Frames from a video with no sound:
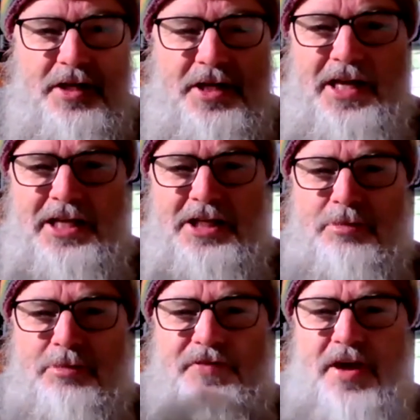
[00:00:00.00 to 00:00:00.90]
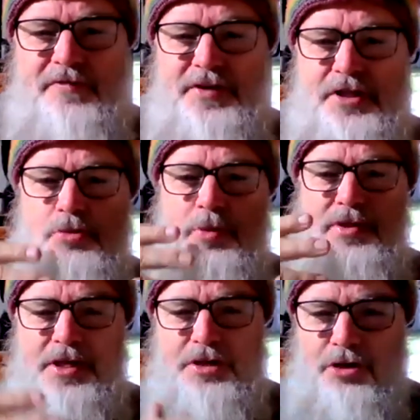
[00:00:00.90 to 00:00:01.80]
The kingdom of heaven is
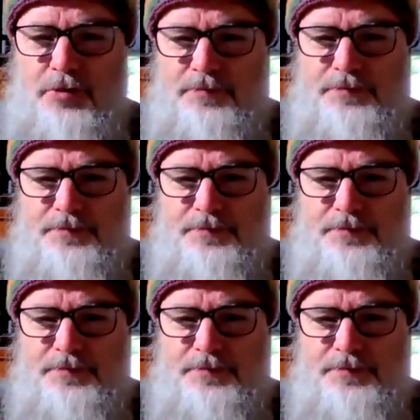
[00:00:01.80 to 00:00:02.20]
within you.